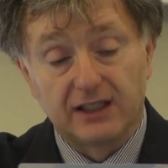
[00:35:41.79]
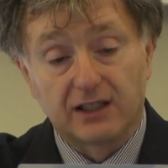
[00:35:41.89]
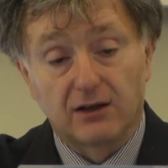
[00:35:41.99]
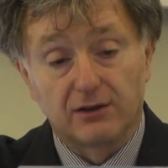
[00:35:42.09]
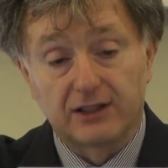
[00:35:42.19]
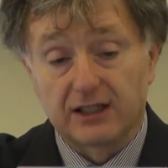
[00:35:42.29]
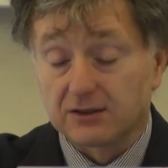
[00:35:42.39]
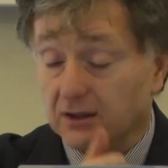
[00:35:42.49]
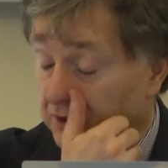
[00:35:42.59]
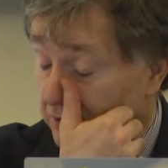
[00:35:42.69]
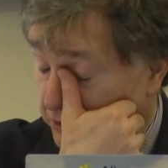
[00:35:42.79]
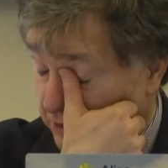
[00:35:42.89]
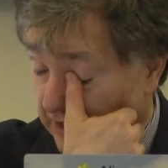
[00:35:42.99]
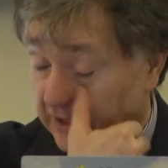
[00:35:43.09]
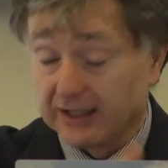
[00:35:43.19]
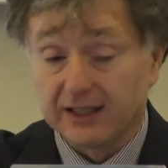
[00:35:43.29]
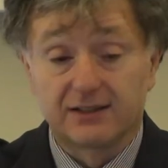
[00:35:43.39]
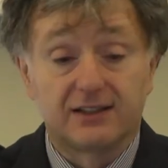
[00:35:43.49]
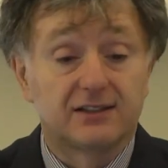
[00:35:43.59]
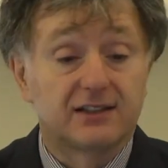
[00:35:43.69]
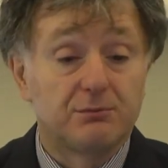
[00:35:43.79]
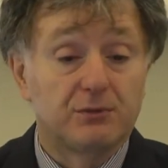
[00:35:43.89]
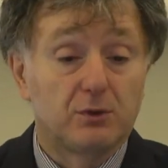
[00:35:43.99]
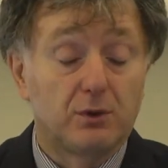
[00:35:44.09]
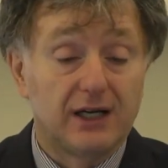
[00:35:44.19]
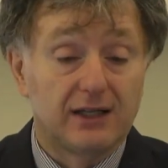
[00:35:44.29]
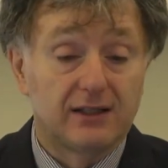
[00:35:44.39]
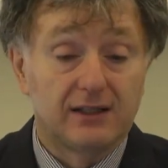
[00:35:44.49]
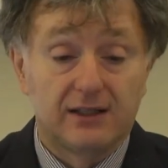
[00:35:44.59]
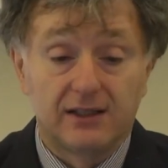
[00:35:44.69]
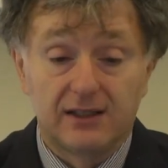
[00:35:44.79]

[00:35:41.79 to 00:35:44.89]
in the context of a socio-technical system where